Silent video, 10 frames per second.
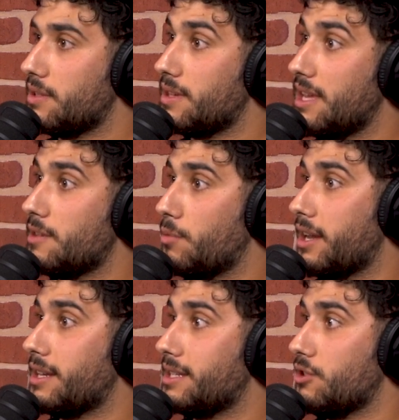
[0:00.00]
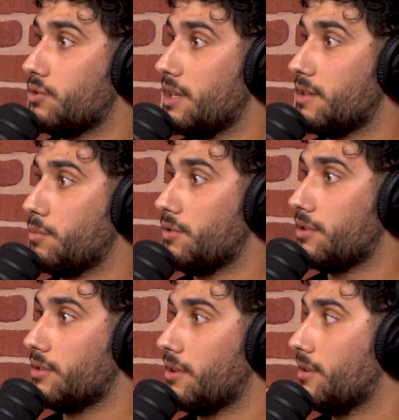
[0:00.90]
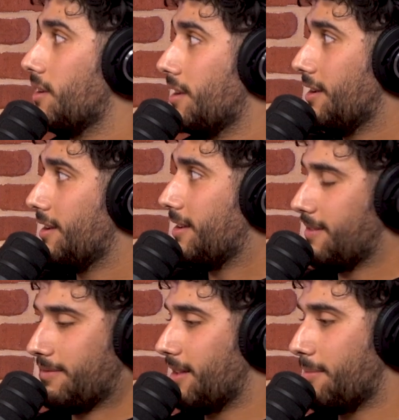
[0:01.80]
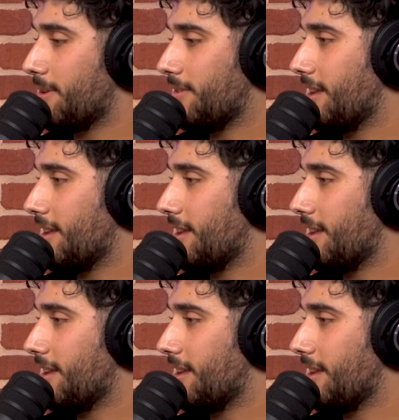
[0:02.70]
It's here's what I can teach you and here's what you can learn. I mean,